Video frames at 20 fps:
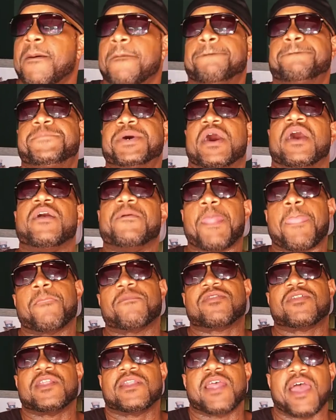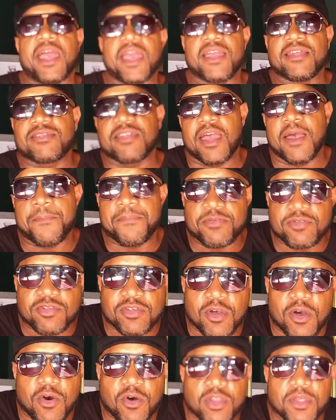But today's
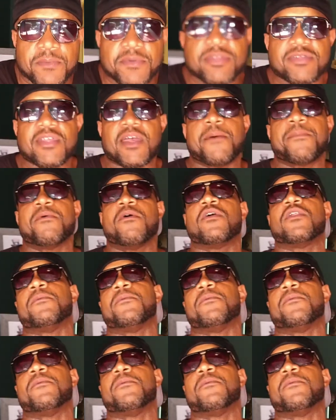episode, let me stop all